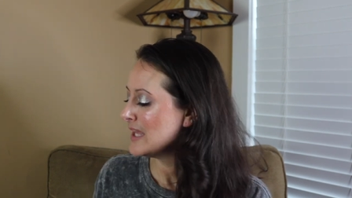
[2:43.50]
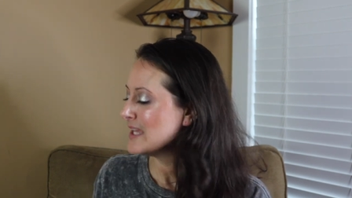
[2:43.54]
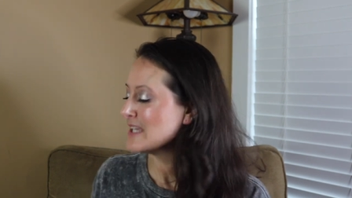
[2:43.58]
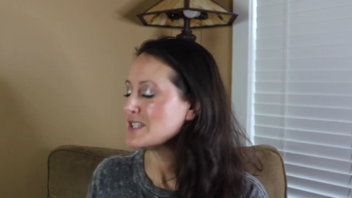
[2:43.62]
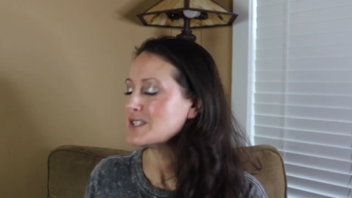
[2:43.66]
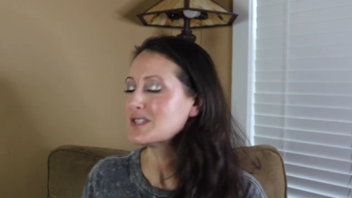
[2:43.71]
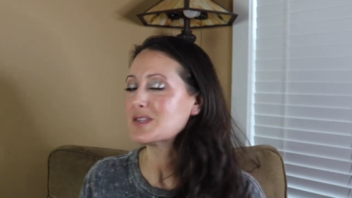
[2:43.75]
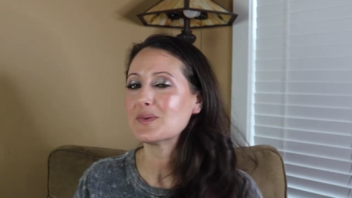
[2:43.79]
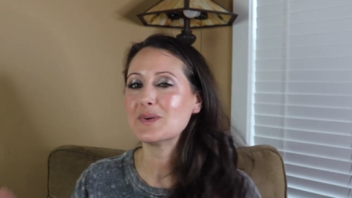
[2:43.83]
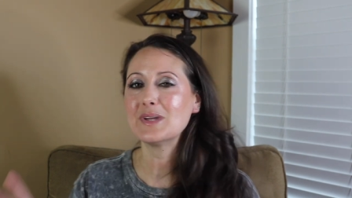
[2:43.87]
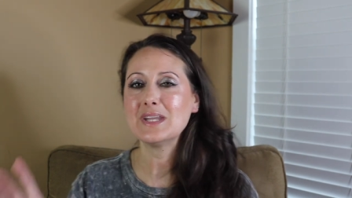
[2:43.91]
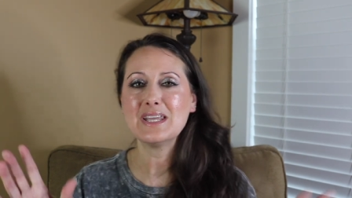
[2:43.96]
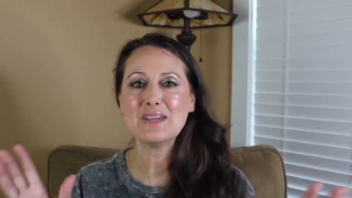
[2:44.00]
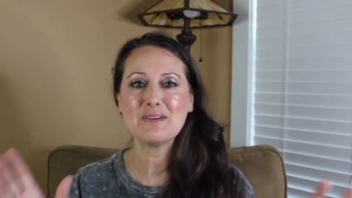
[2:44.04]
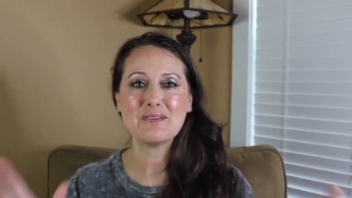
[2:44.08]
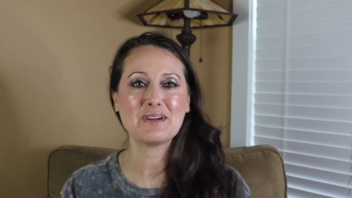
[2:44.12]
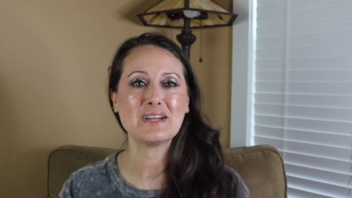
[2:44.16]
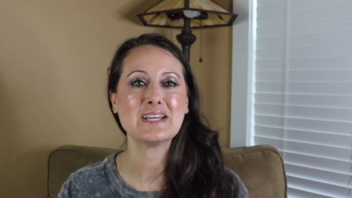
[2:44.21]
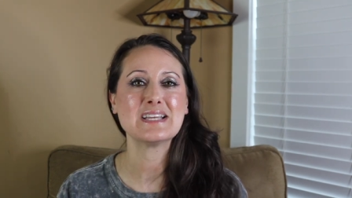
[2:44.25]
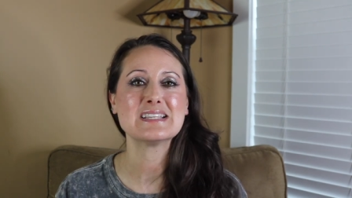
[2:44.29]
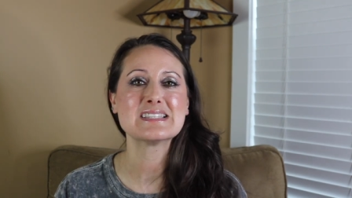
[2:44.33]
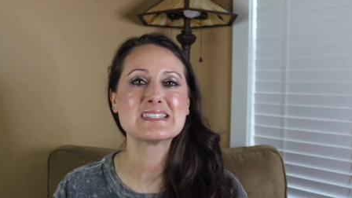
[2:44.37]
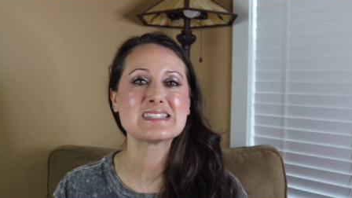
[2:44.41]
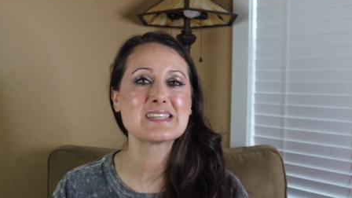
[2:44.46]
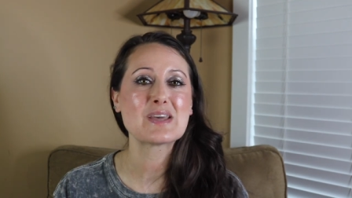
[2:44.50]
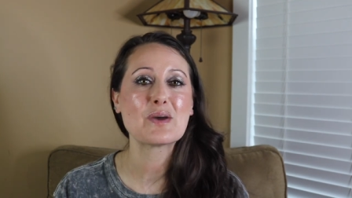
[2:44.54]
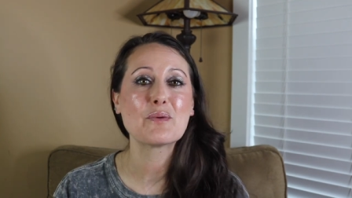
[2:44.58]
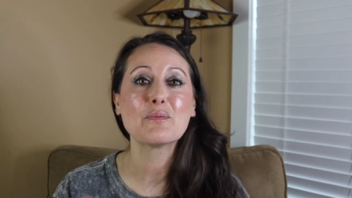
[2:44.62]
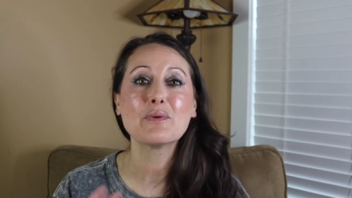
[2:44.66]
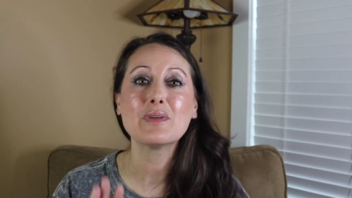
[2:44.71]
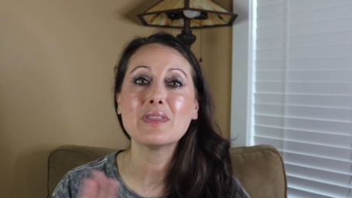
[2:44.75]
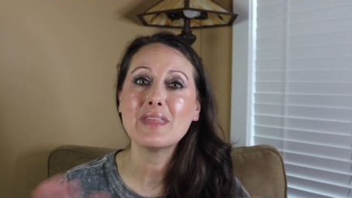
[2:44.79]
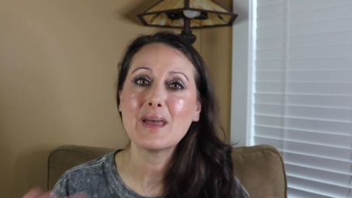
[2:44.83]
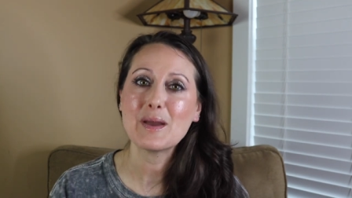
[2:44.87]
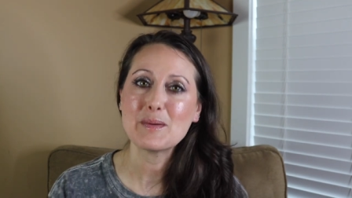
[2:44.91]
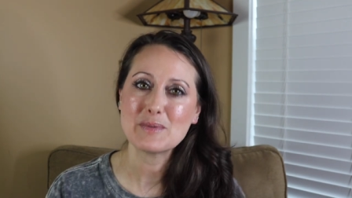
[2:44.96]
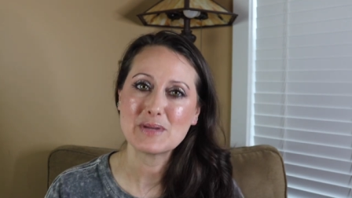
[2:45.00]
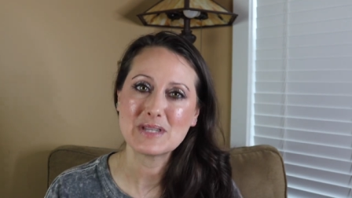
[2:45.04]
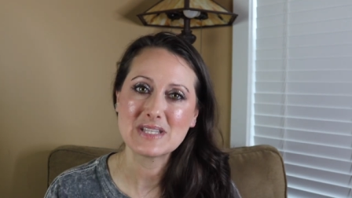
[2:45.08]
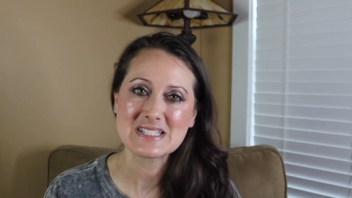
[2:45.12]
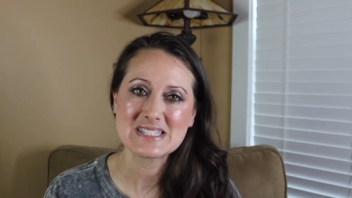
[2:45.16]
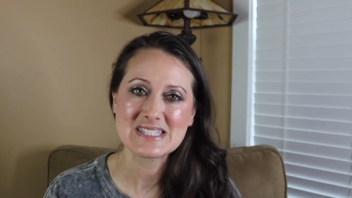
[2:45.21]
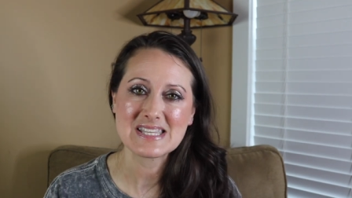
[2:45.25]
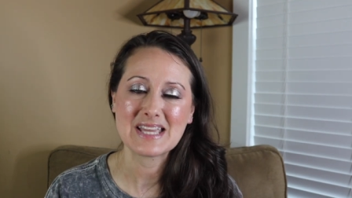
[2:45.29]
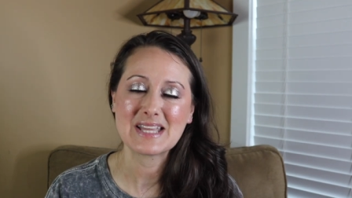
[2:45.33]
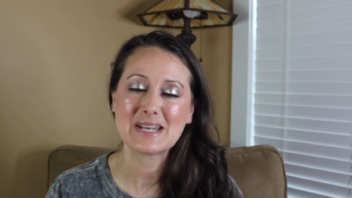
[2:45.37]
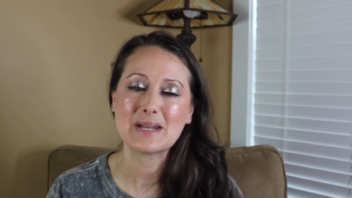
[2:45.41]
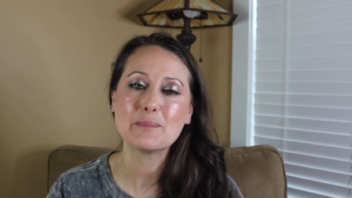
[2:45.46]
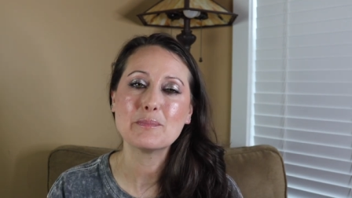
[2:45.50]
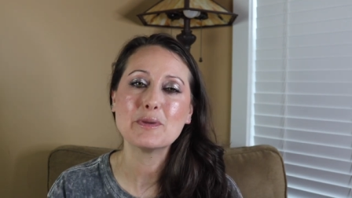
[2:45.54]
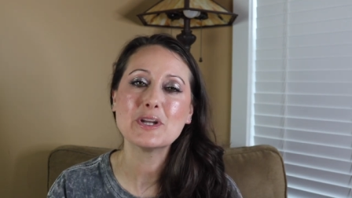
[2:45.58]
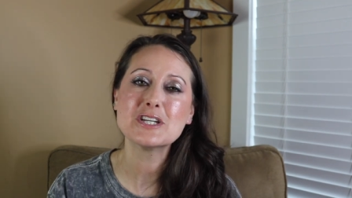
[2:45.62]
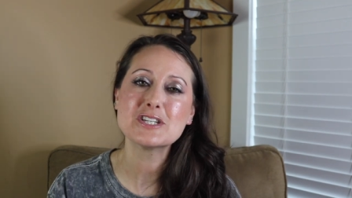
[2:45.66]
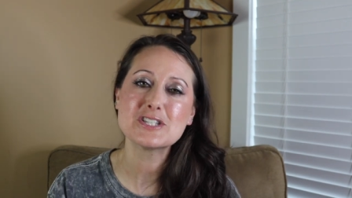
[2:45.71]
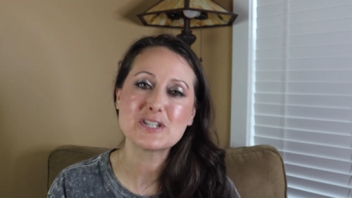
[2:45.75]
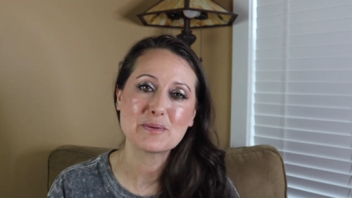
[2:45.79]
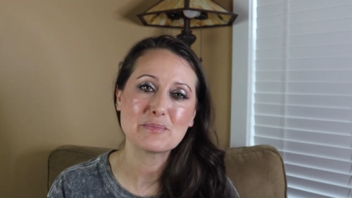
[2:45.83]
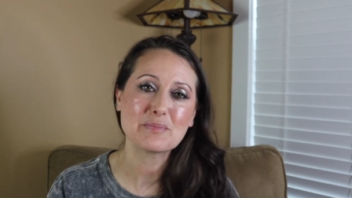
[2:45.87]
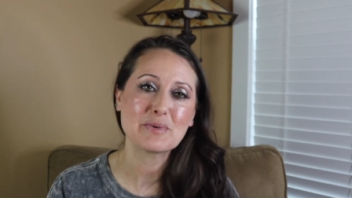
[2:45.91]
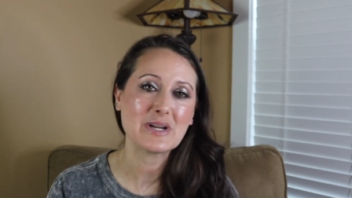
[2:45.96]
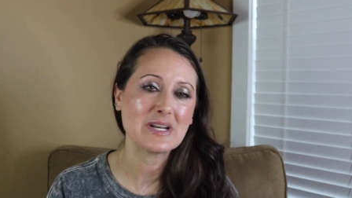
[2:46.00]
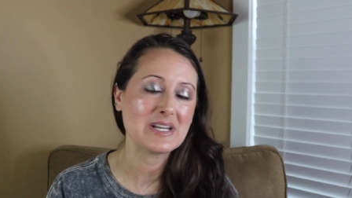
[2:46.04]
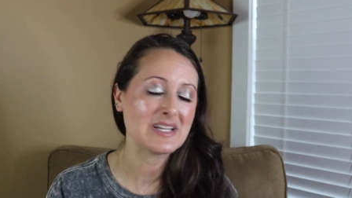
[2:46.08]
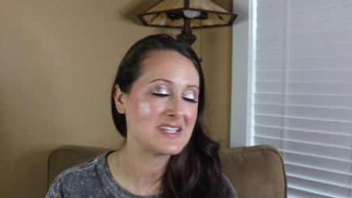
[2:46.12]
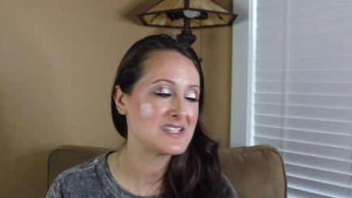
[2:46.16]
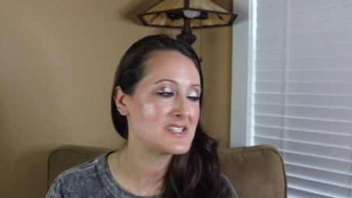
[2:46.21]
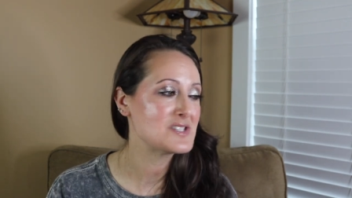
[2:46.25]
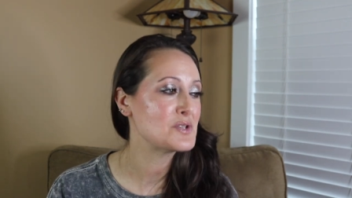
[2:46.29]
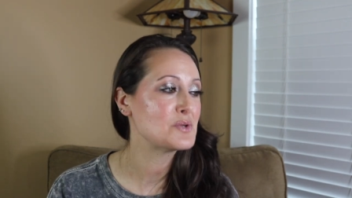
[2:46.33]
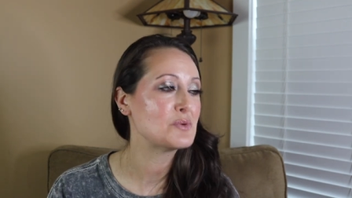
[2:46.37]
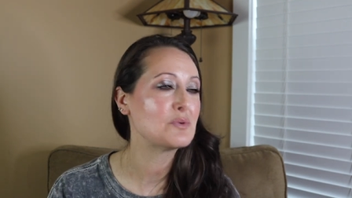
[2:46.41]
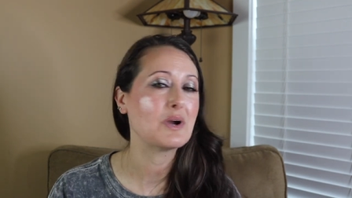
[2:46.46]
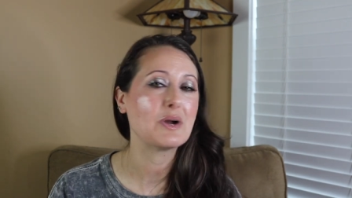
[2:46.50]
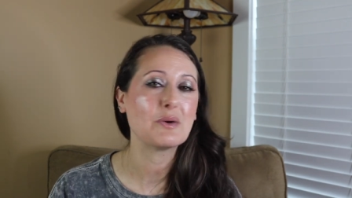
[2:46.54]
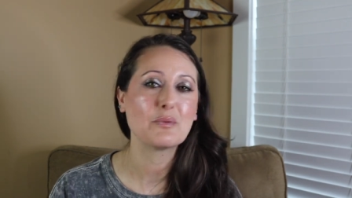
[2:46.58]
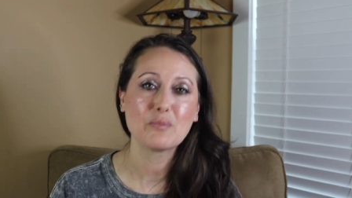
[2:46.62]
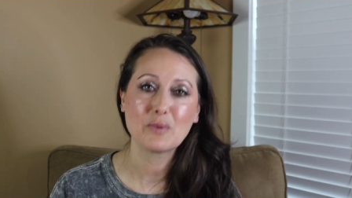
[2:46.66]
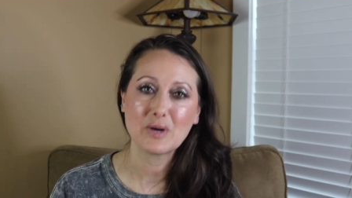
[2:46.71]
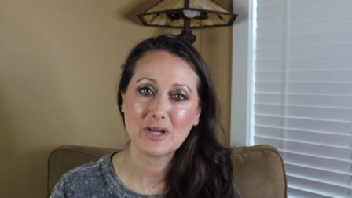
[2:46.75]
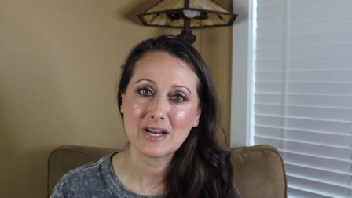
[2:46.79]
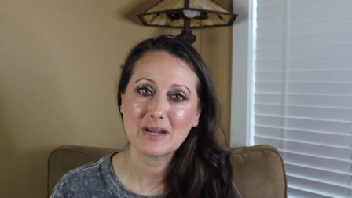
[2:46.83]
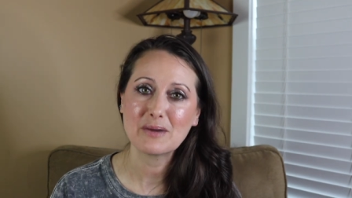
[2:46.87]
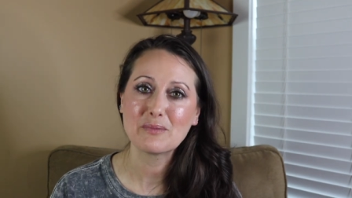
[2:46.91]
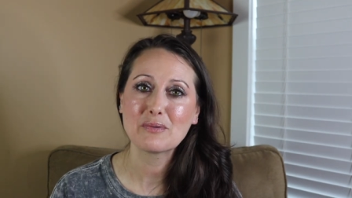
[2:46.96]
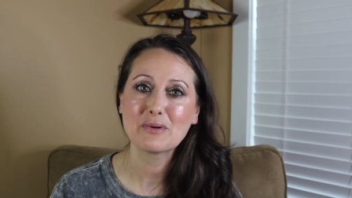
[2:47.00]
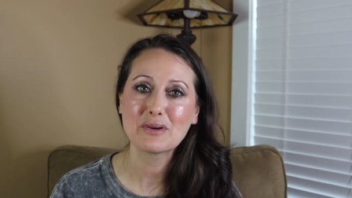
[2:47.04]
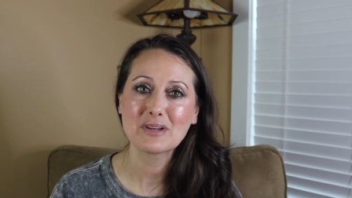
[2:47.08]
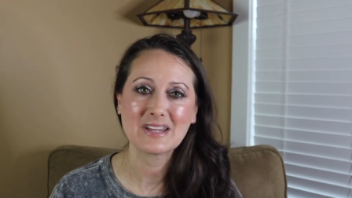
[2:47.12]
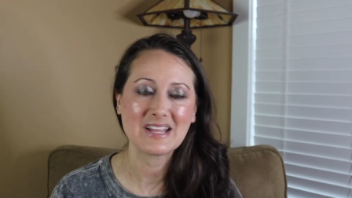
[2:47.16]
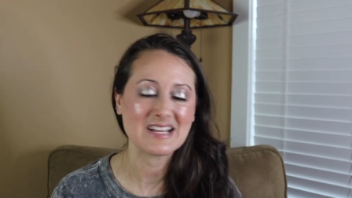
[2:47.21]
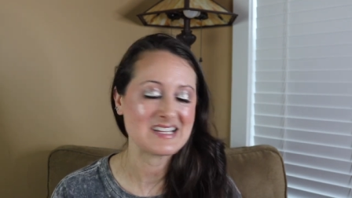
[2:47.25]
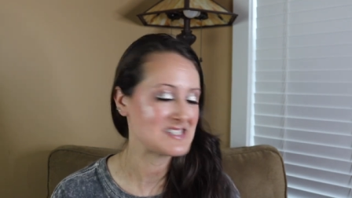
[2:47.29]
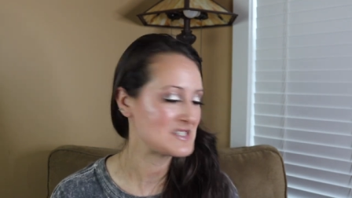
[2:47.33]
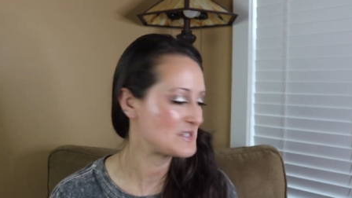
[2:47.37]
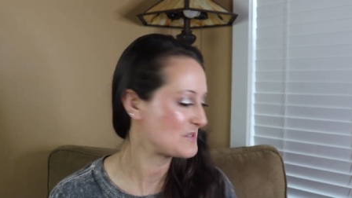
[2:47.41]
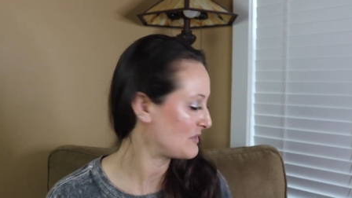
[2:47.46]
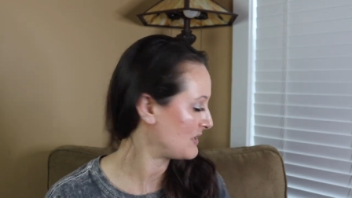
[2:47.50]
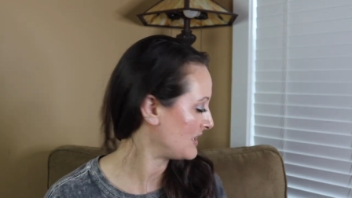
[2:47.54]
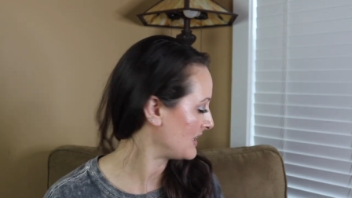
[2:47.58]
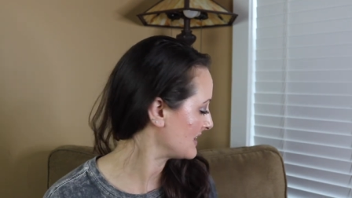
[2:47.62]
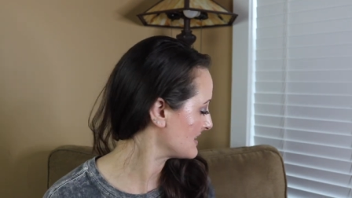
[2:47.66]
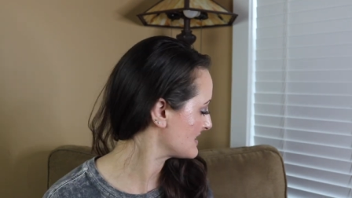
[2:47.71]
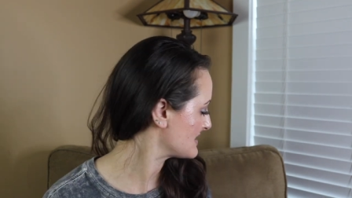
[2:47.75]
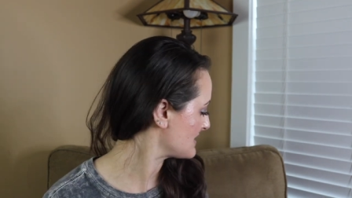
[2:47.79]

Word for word: So anyways, with that being said, I'm gonna jump right into uh, what I wore last week.